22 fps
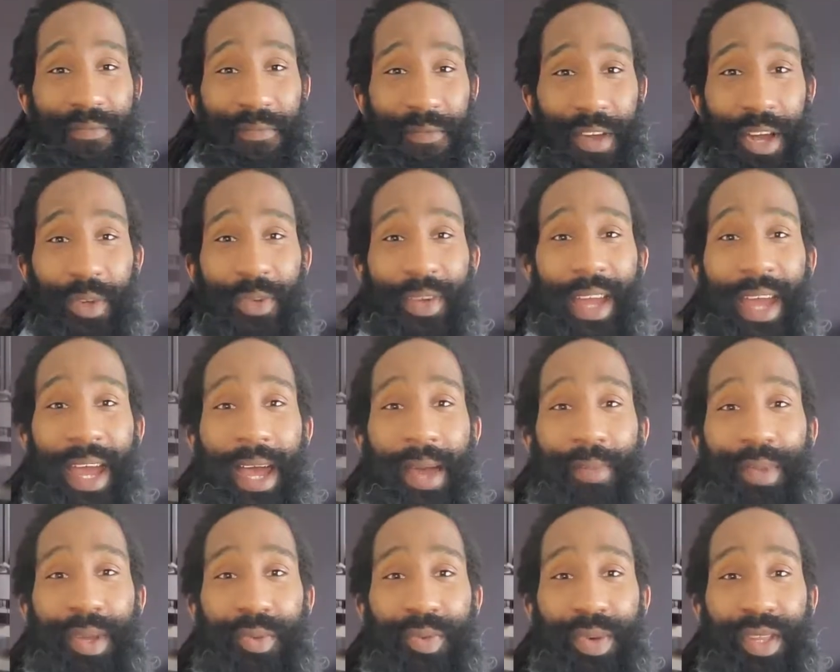very
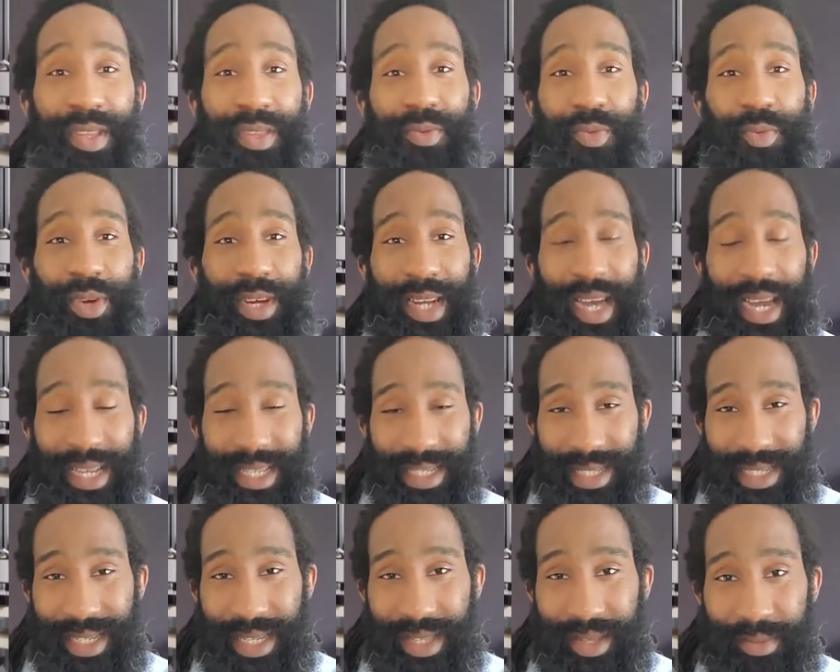happy with what I
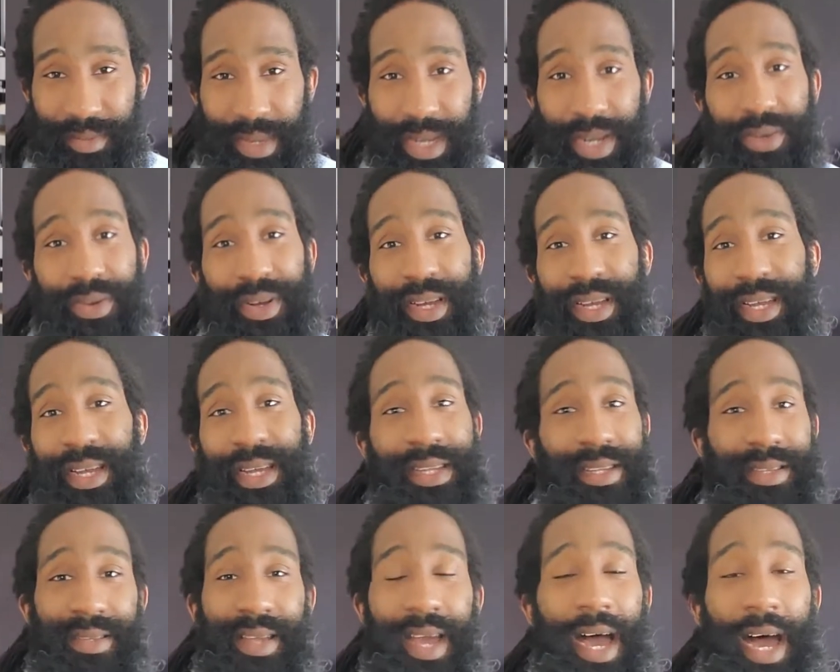see in the mirror
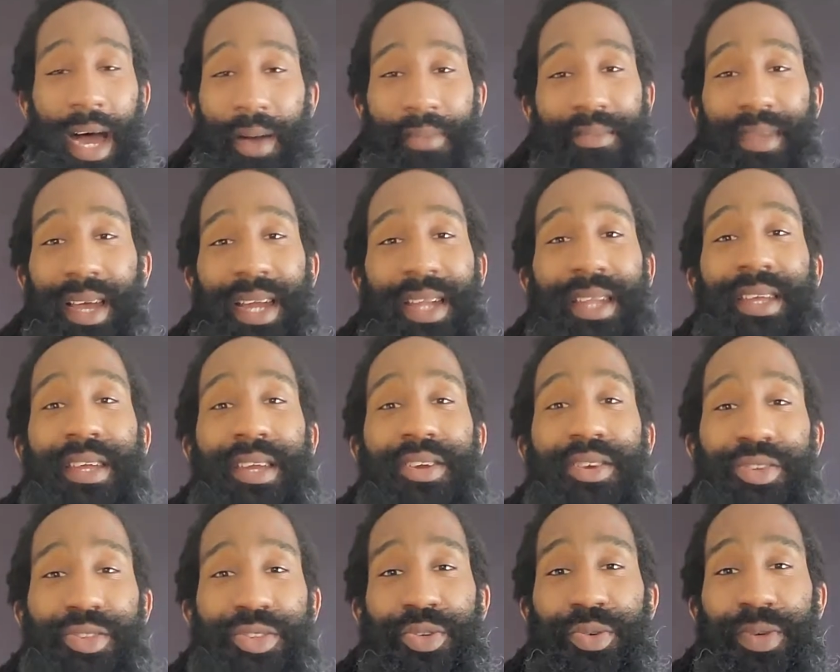and I'm not
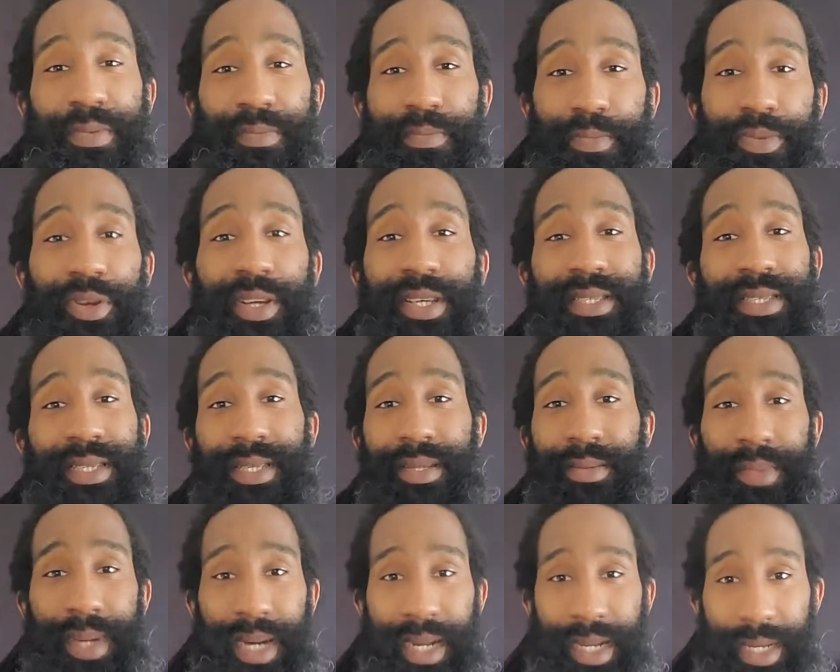here to impress
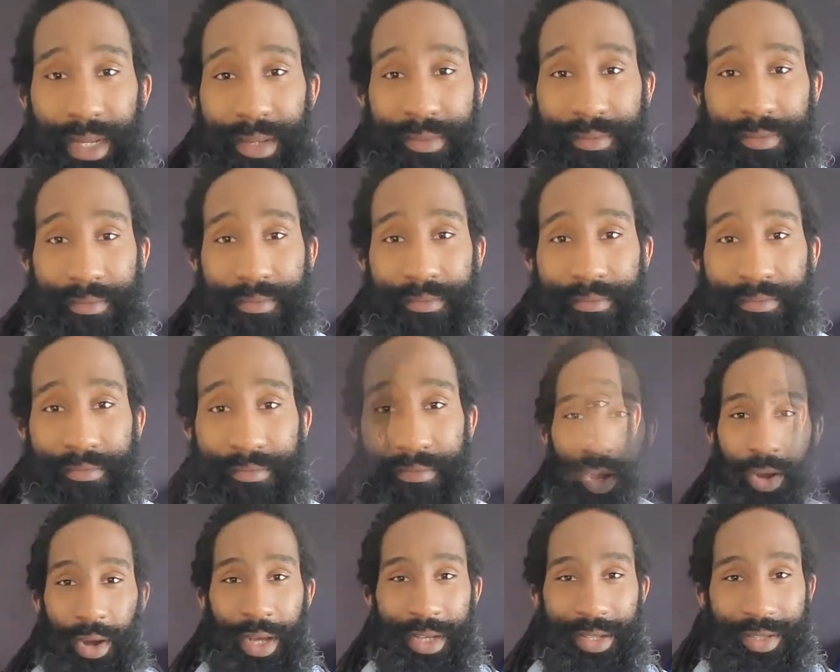anybody.
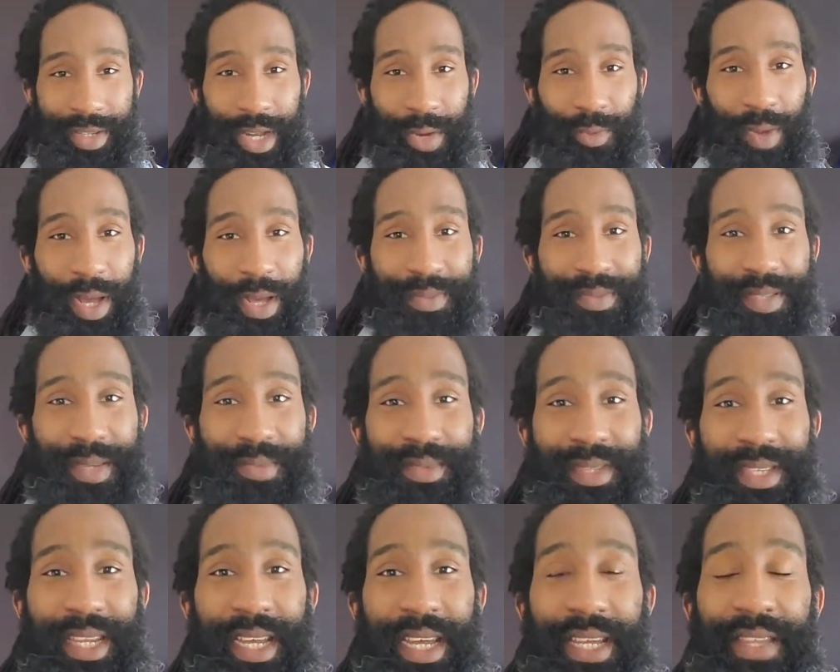All right, so that wraps up
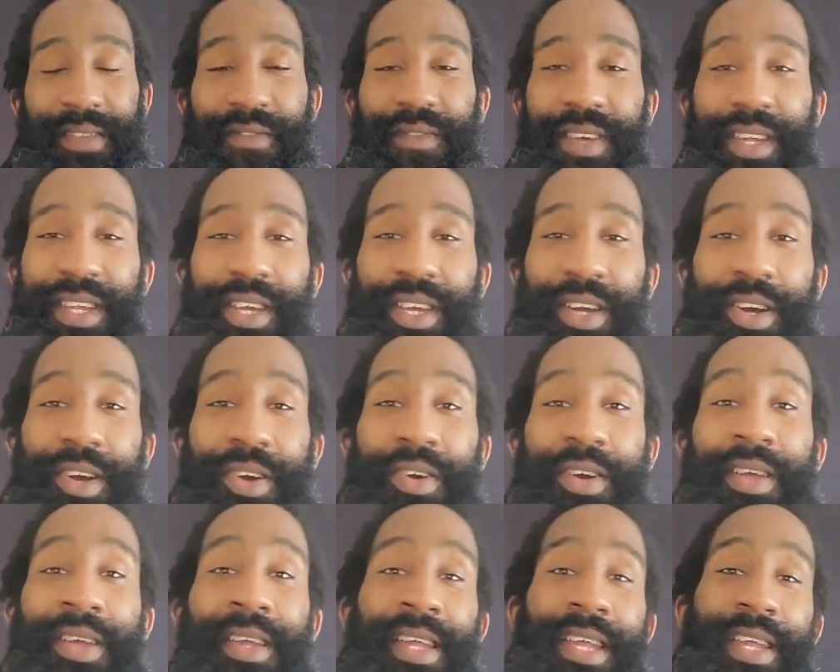today's
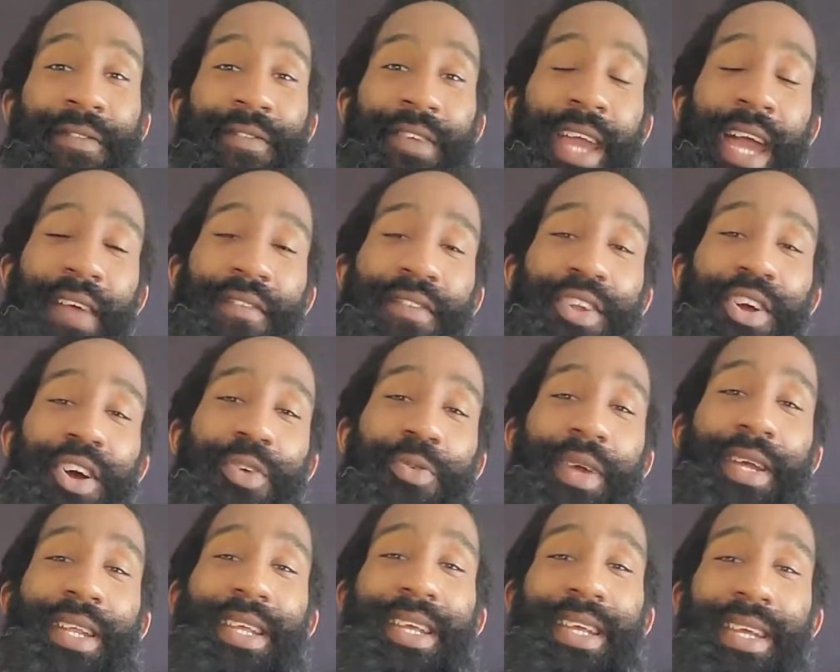video. If you haven't
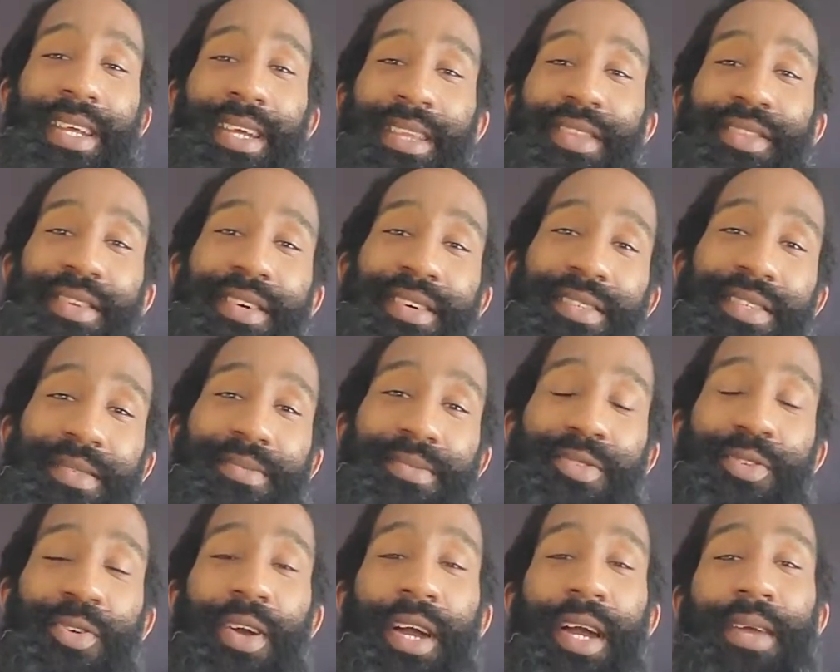already, hit the
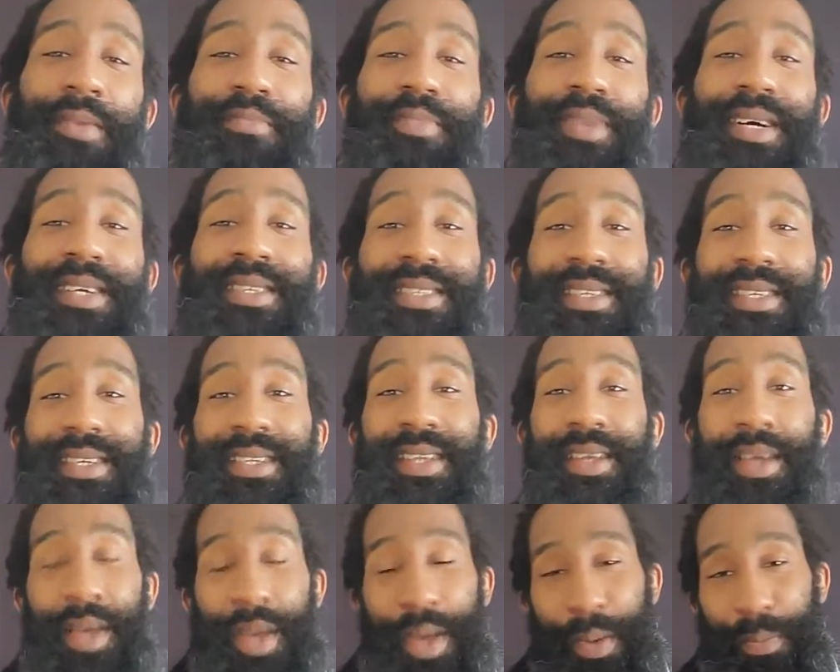subscribe
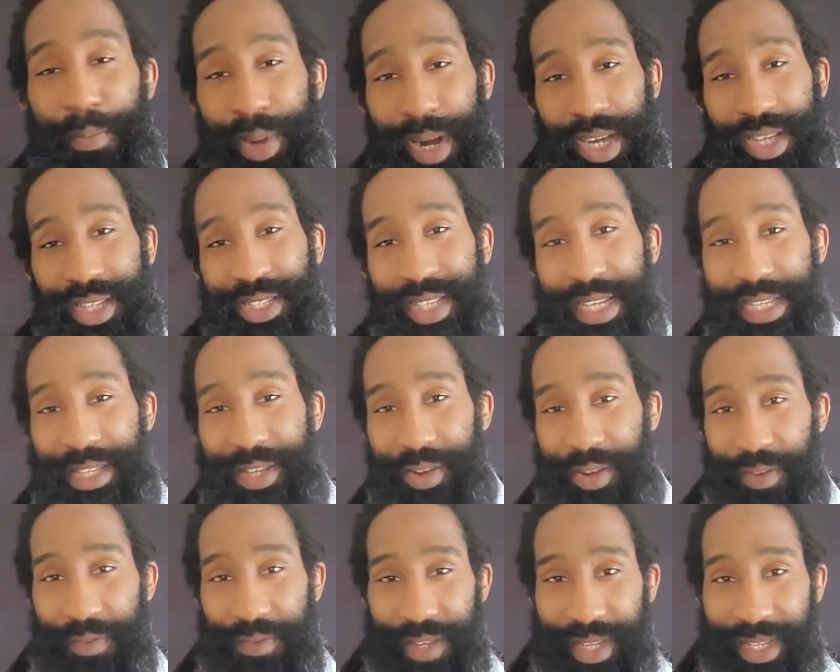button. Punch that
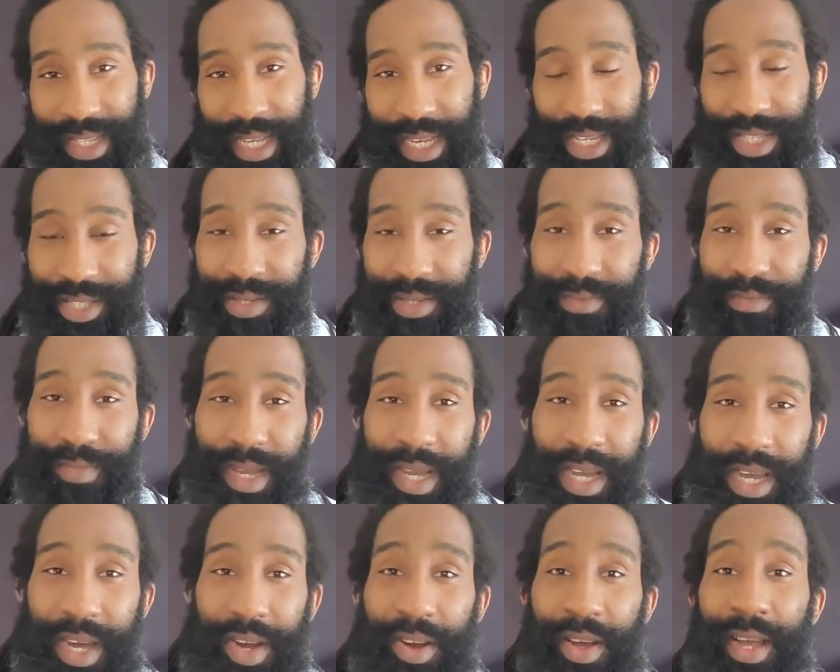notification
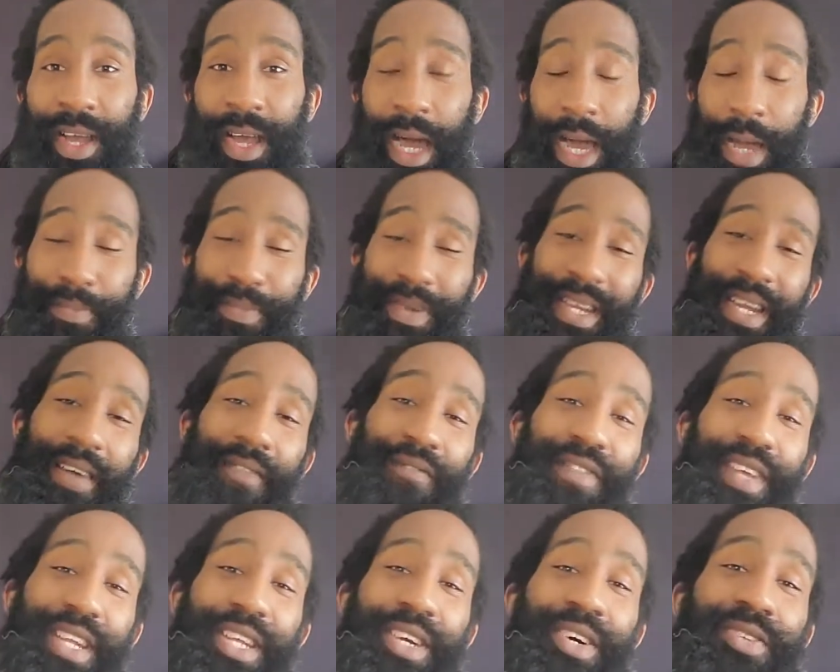bell. I put
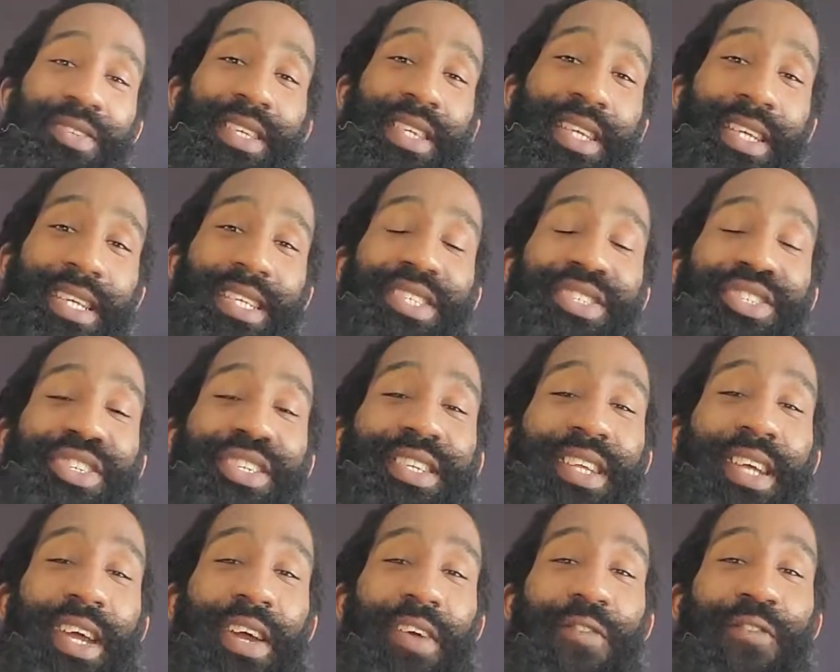out videos each
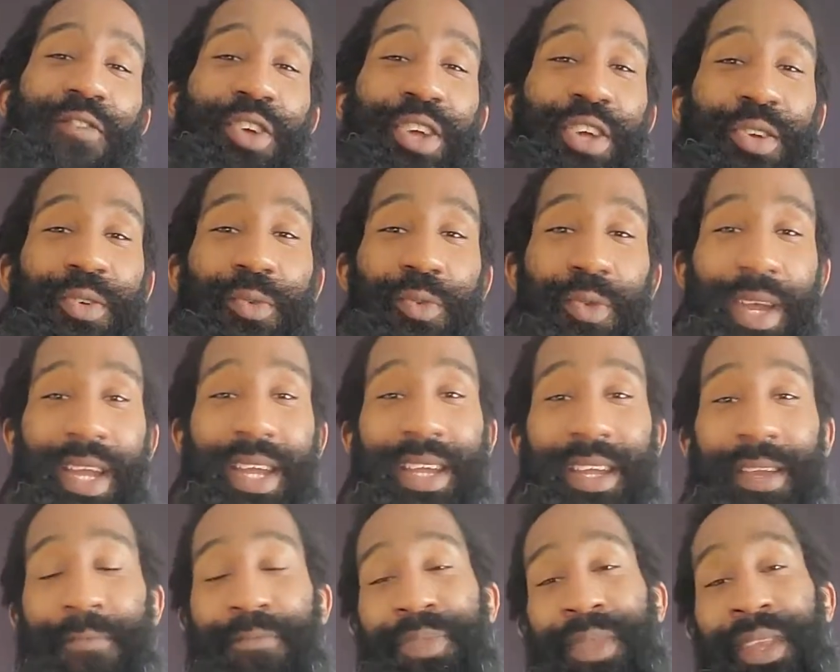and every week.